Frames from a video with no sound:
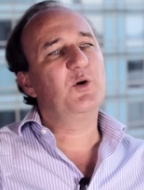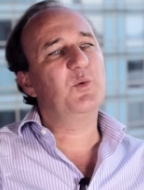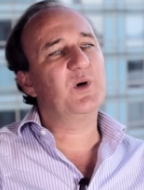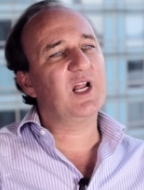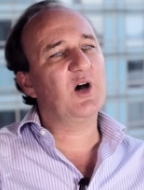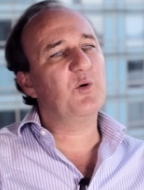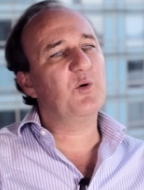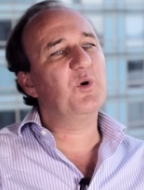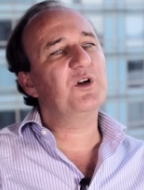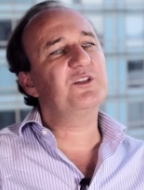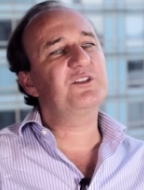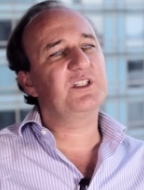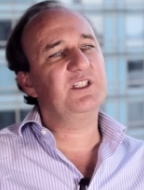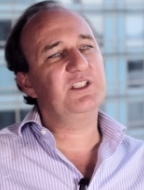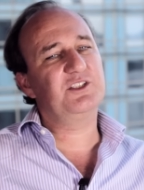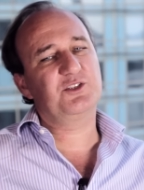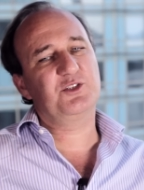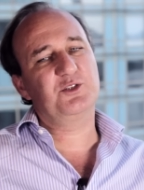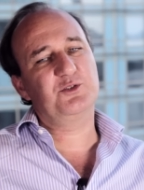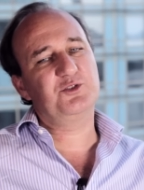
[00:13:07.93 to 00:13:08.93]
Without wanting
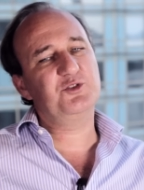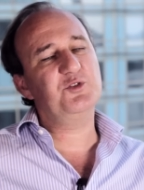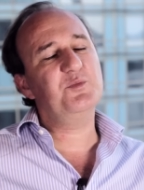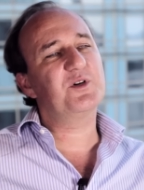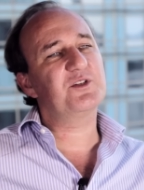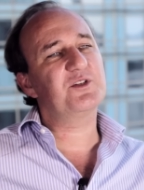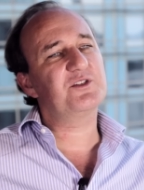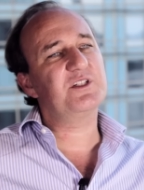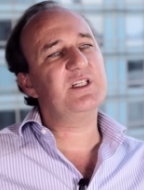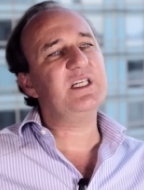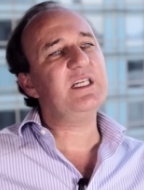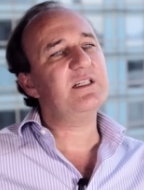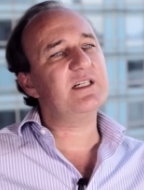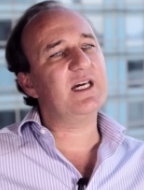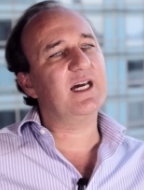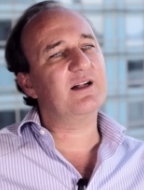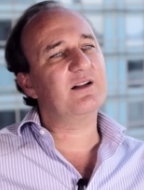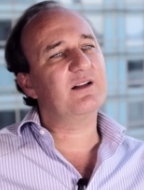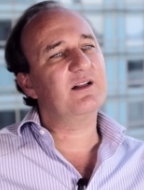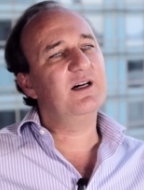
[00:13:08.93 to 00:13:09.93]
you to go too much
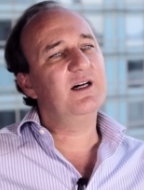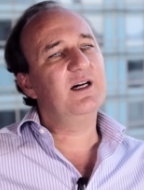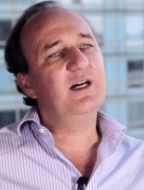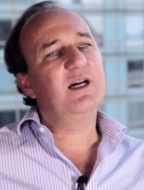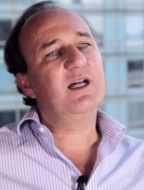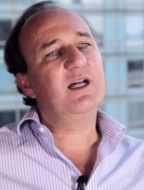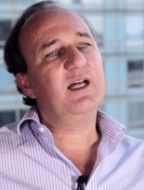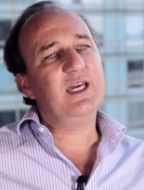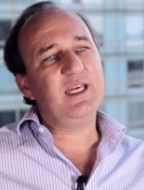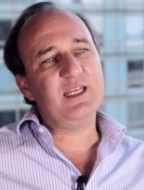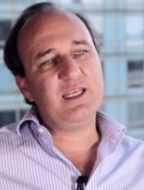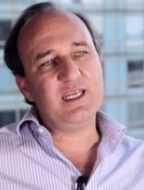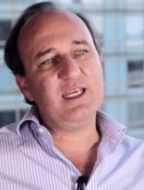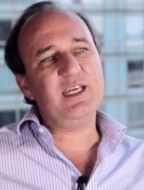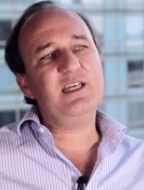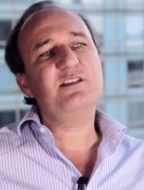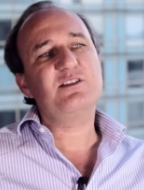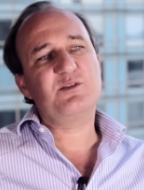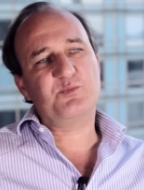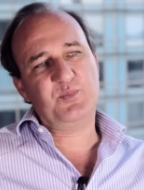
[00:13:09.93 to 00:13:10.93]
detail, it
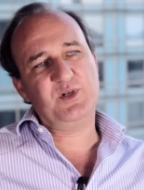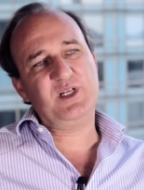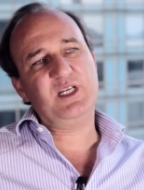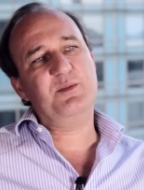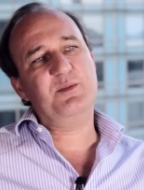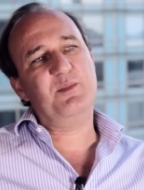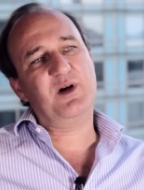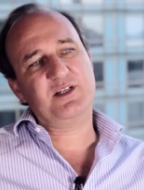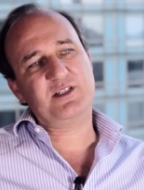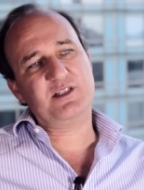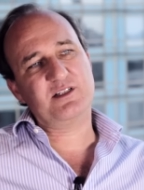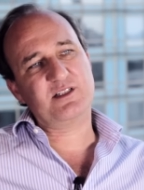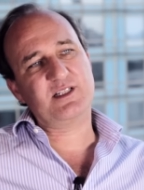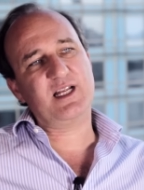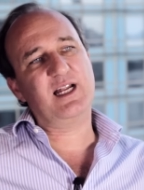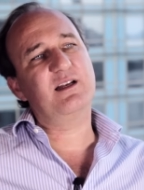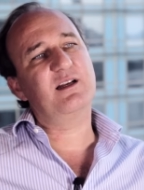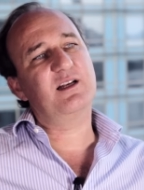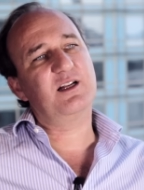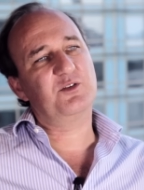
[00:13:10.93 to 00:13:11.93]
is pretty much a
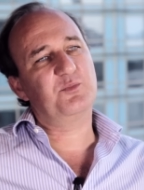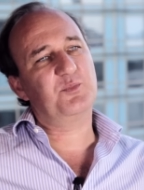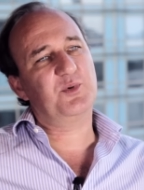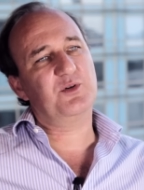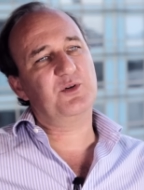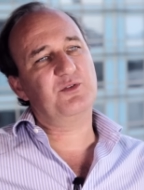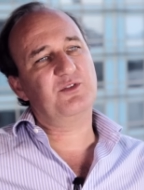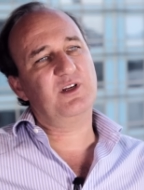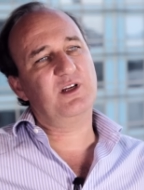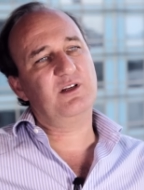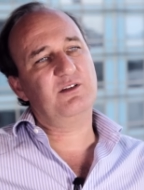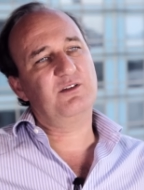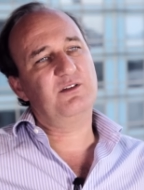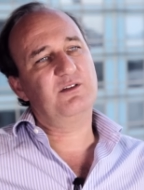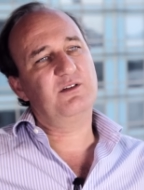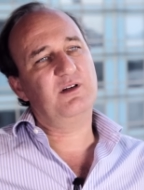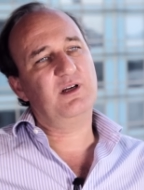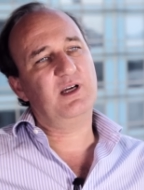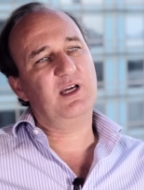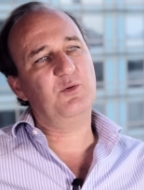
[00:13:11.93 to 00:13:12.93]
standardized process.
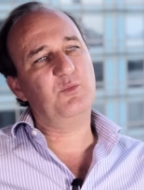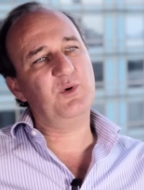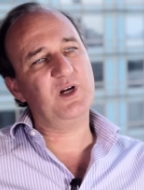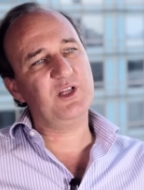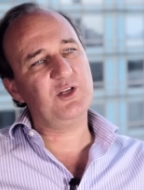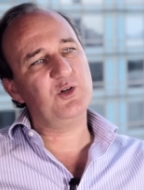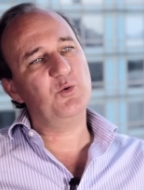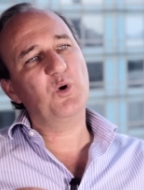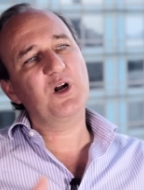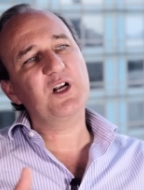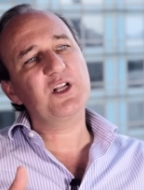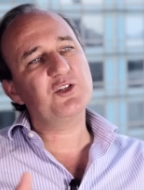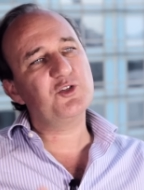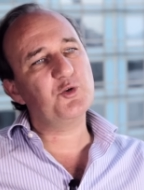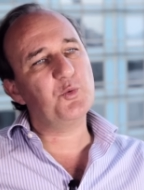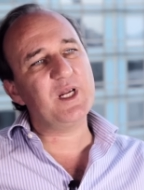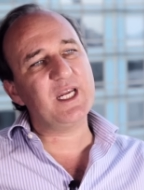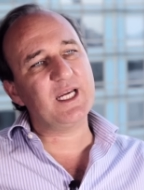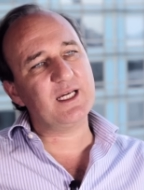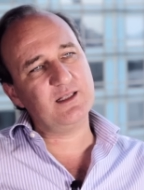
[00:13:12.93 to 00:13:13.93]
And where you want to
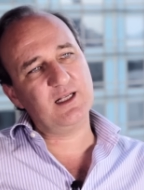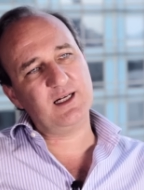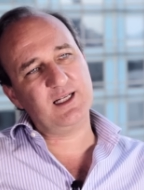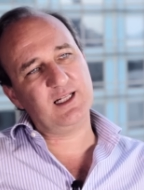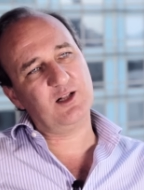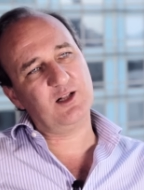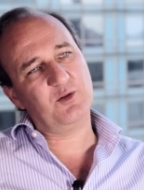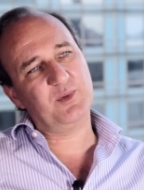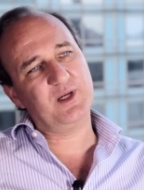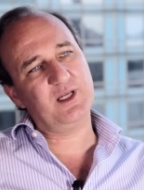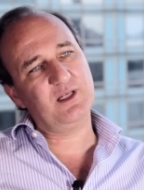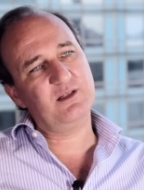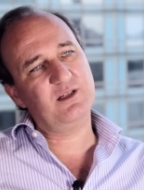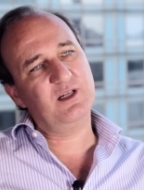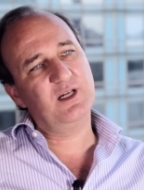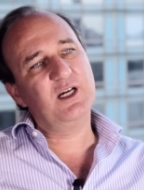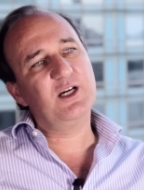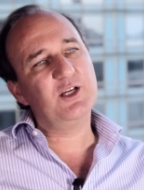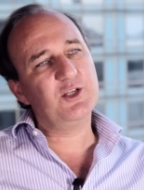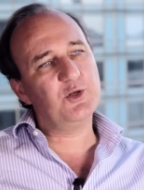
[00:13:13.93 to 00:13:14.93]
tweak it a little bit,
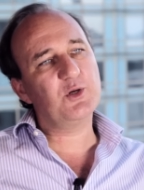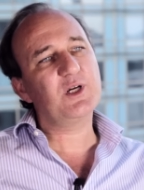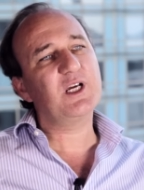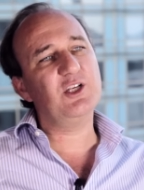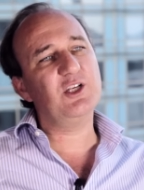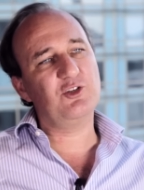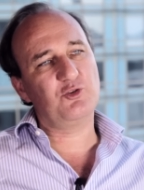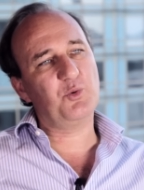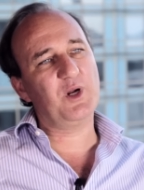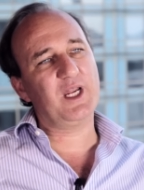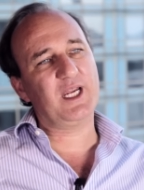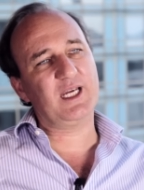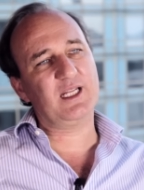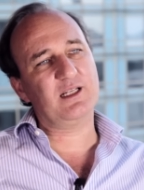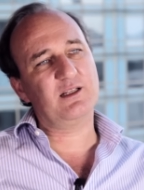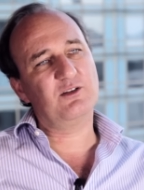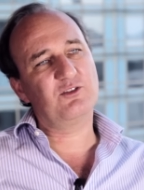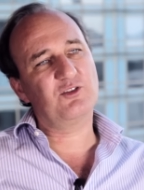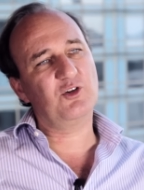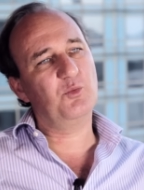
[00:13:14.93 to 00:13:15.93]
you can tweak it.
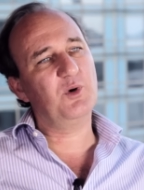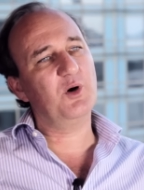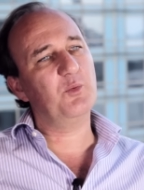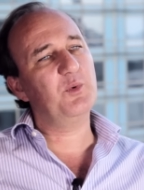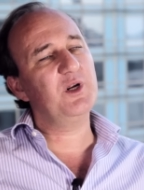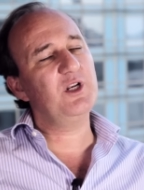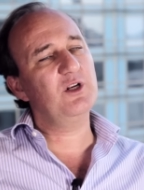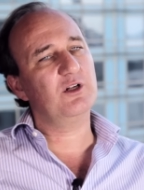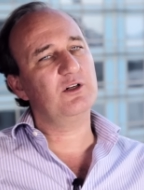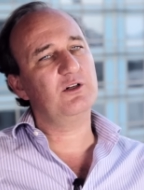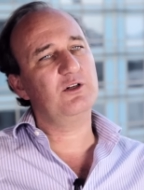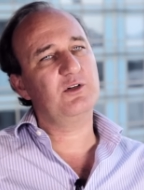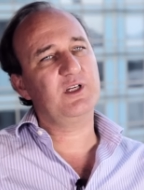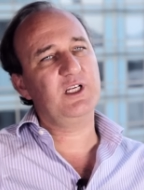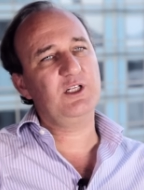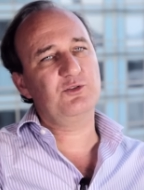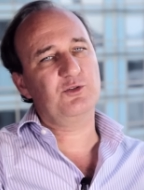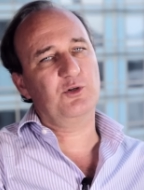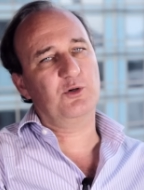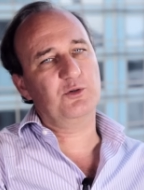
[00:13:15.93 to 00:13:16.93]
So what we're not
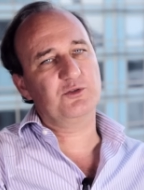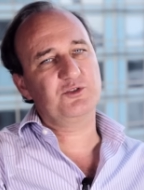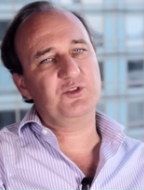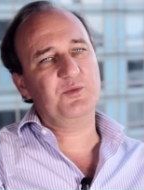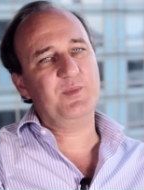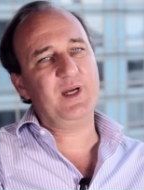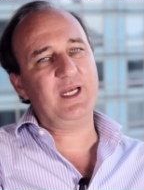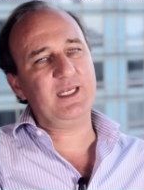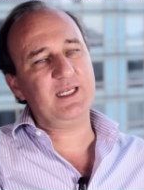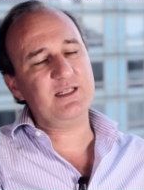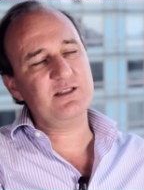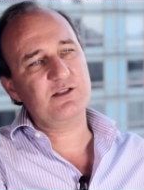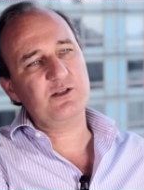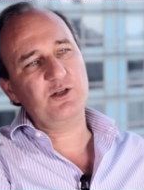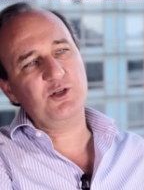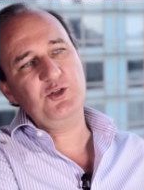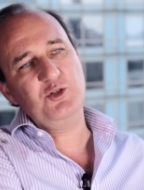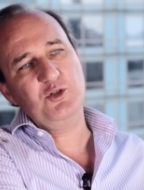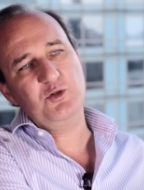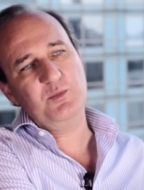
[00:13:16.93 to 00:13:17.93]
looking to automate is
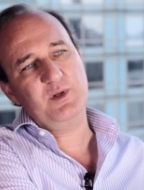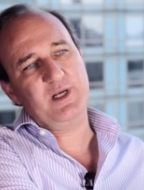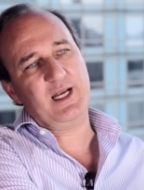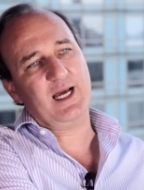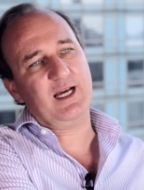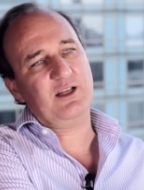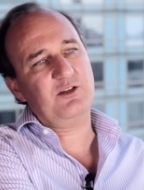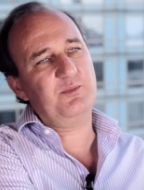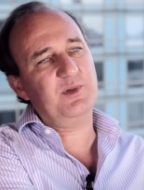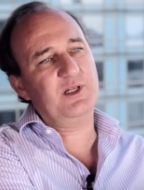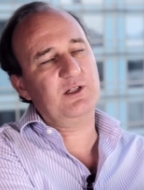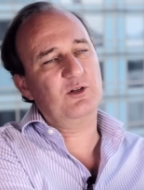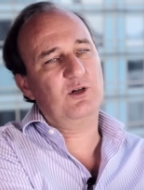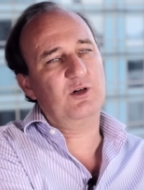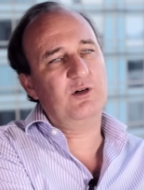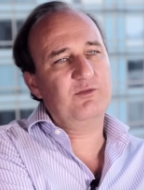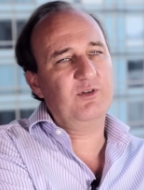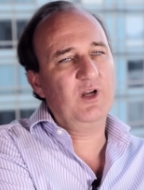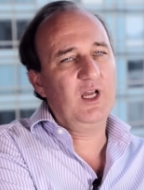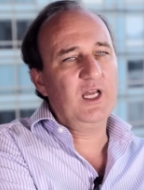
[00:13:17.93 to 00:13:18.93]
the human aspect
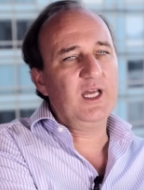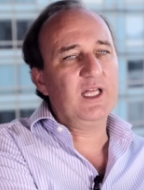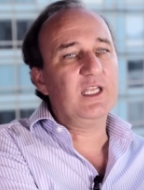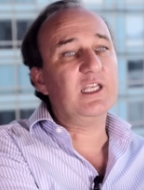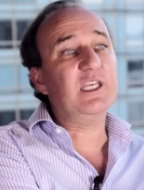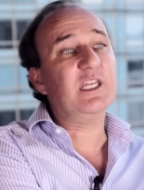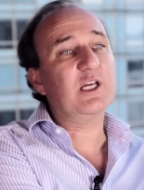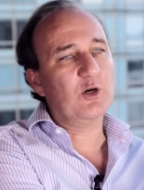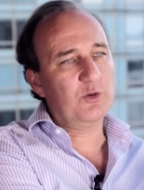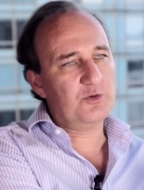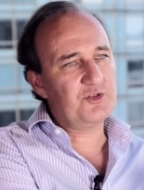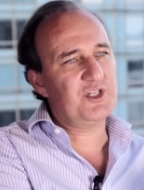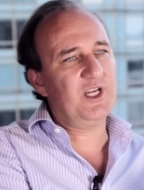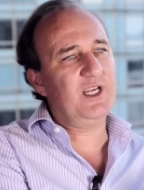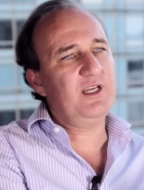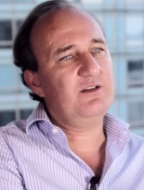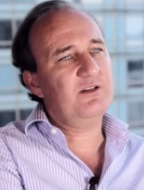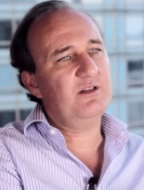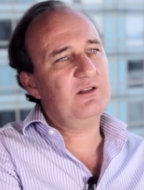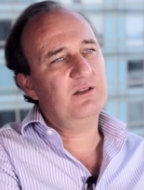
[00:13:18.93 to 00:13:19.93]
of
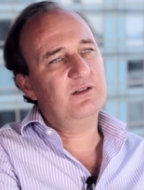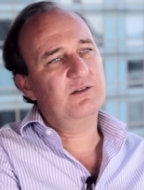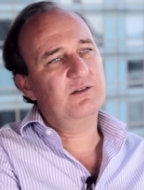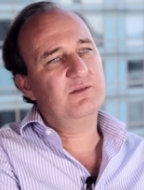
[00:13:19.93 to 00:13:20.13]
negotiation.